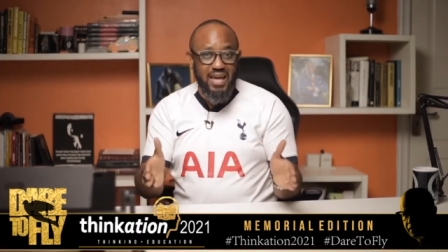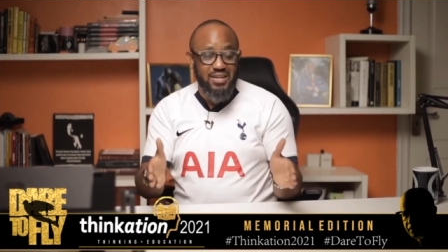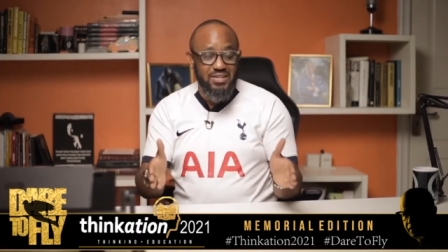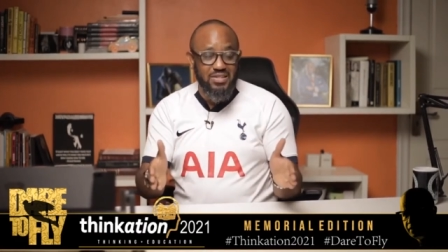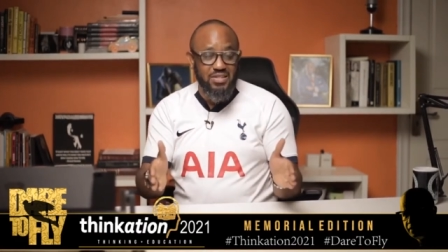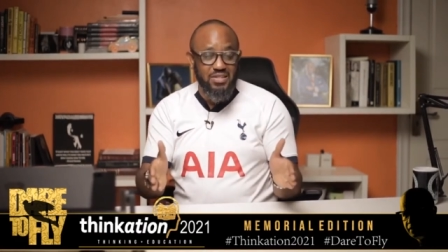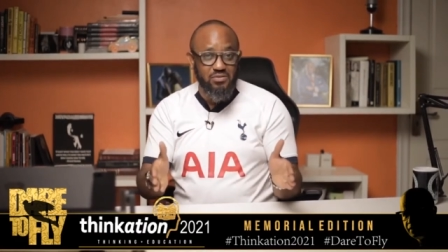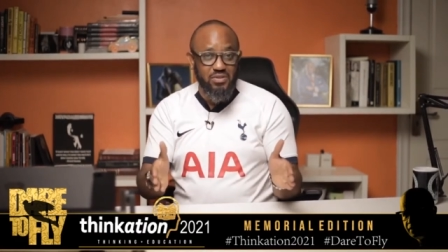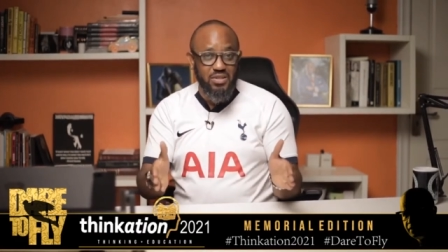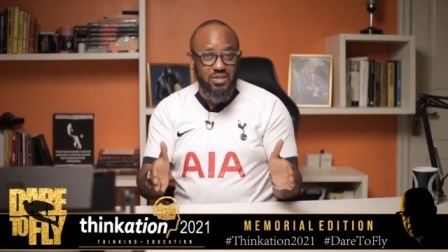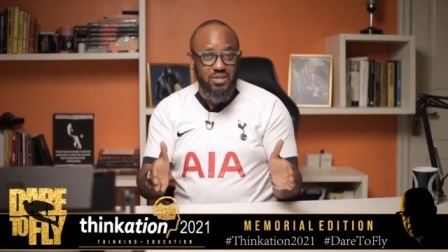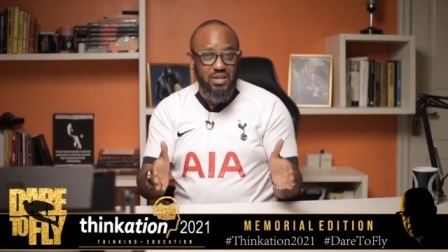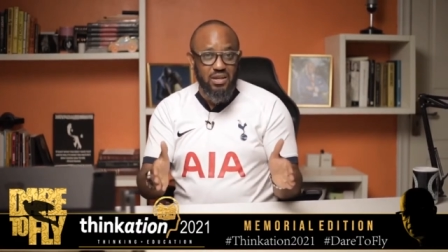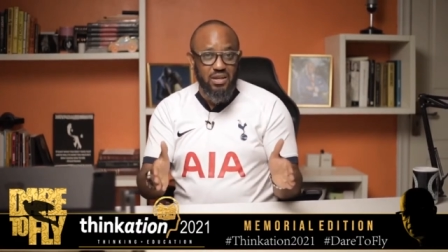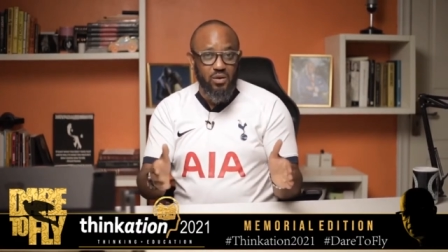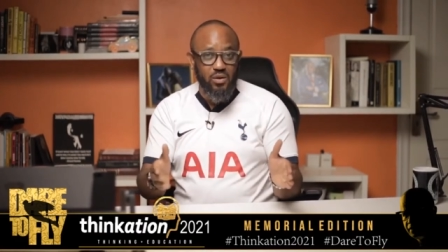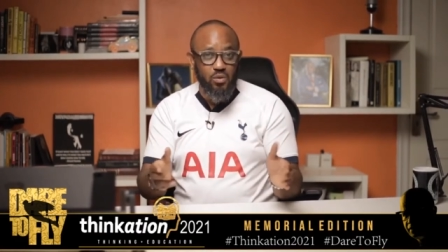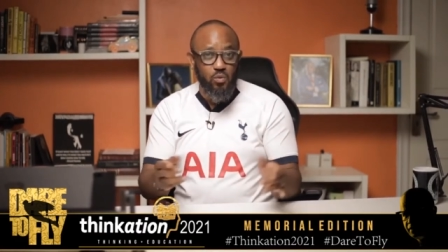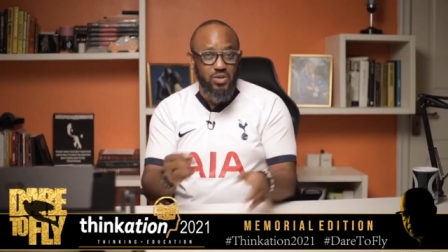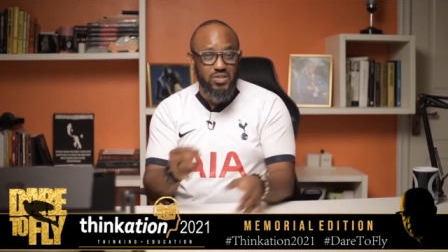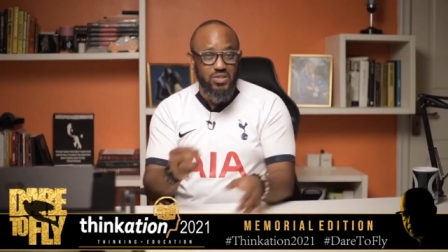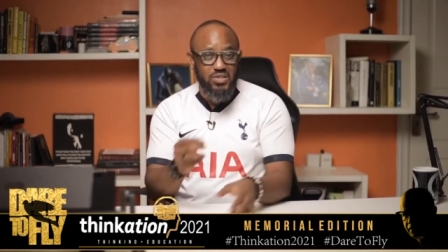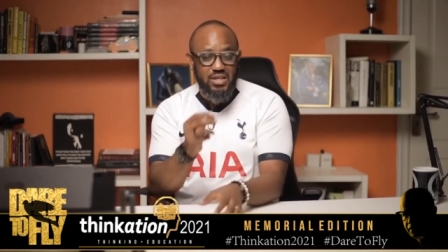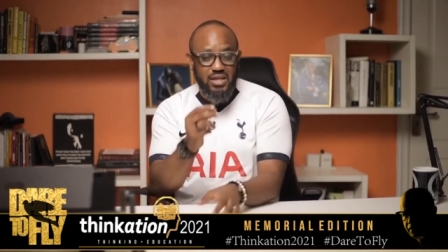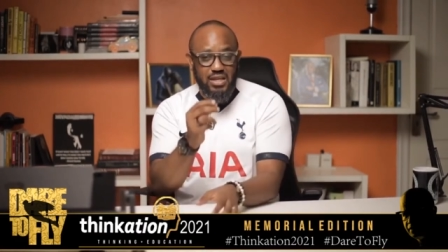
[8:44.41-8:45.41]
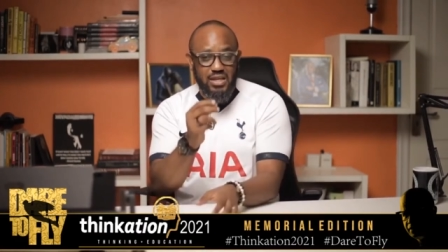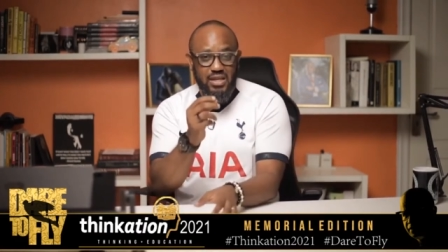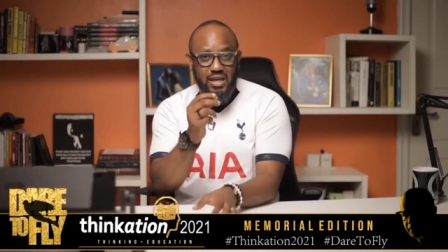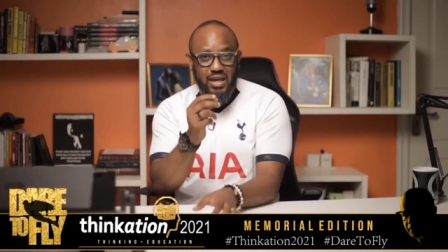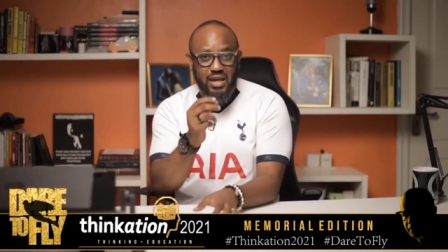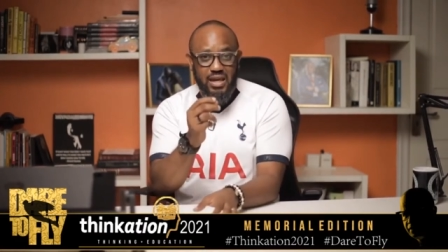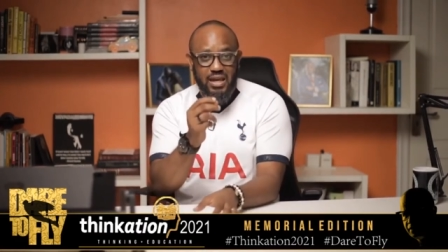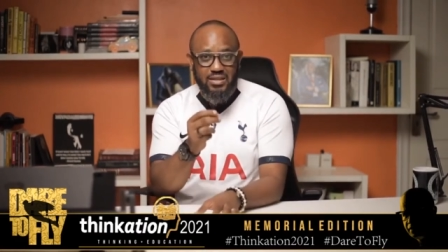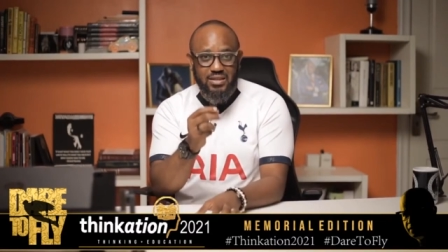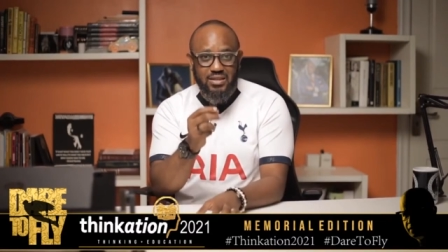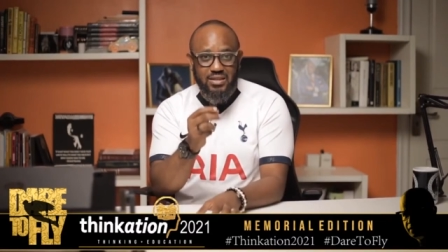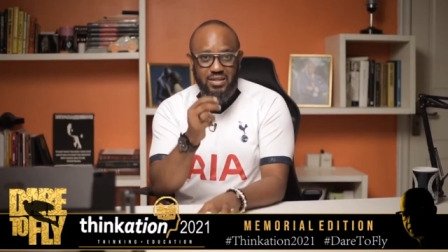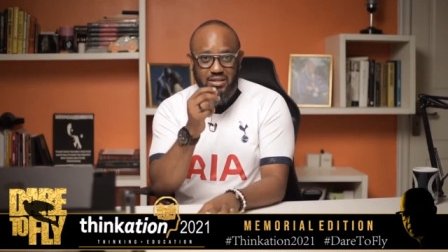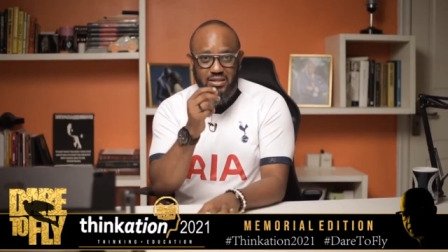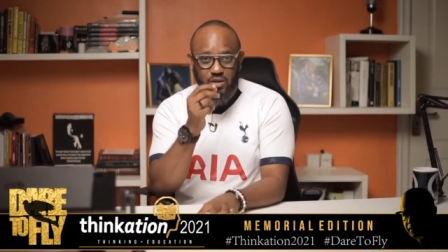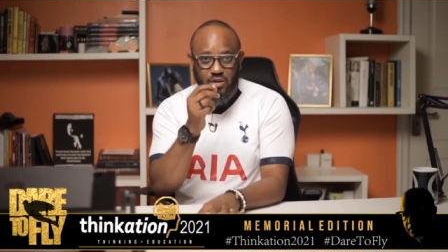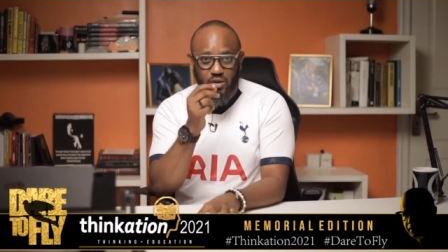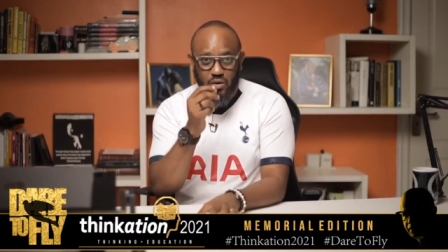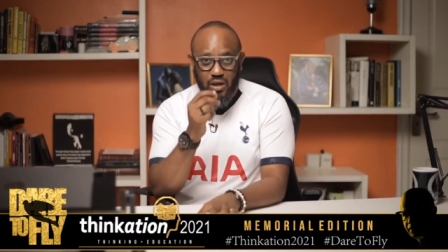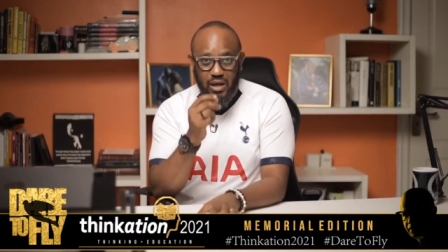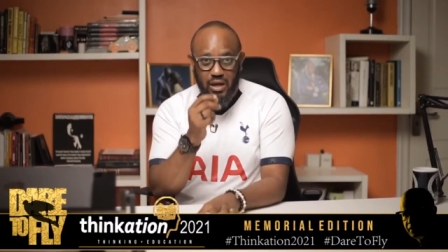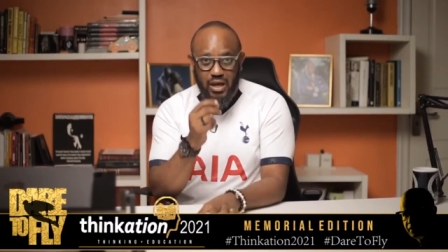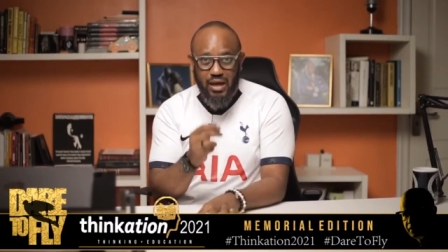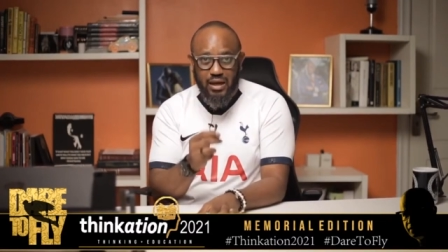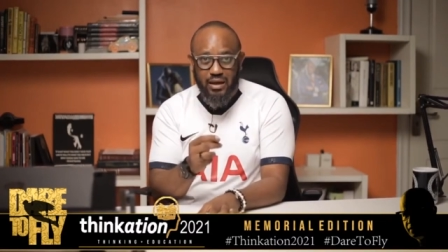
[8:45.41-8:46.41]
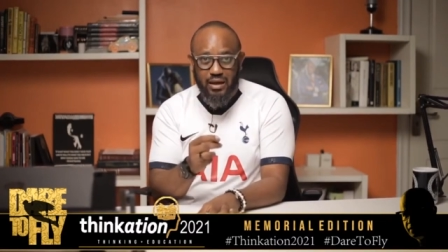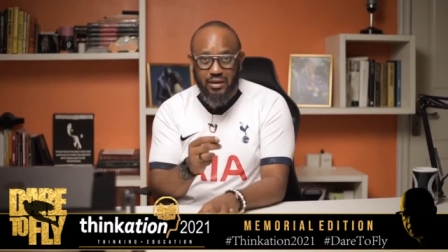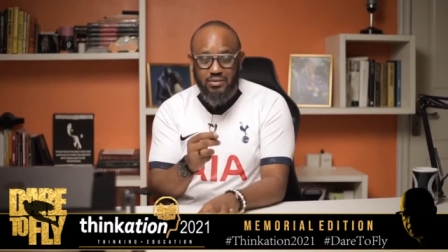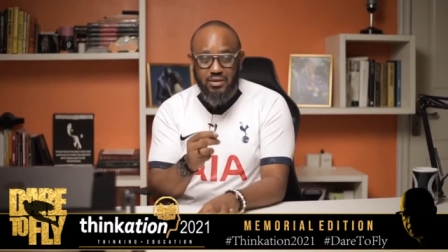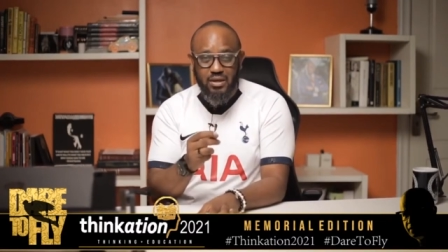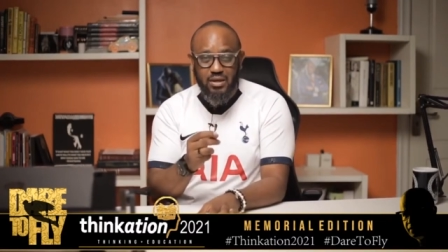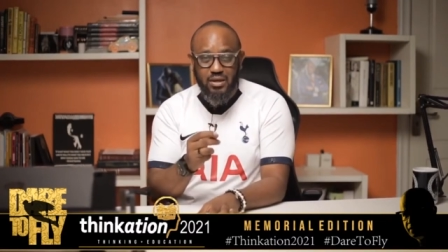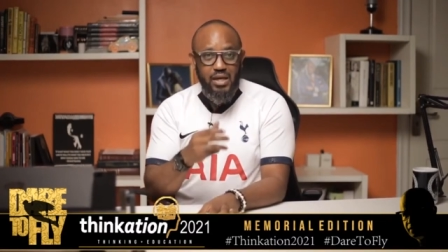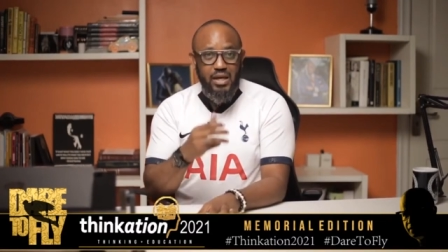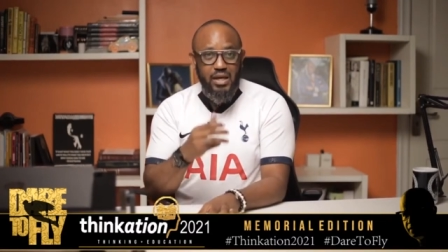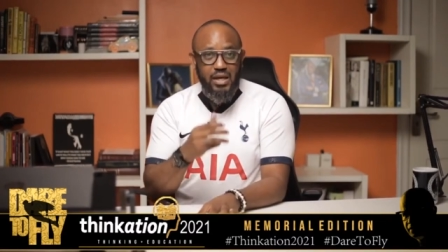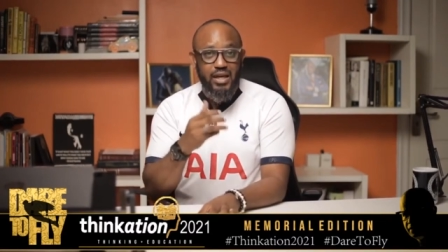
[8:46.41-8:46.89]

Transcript: activity was to get Goliath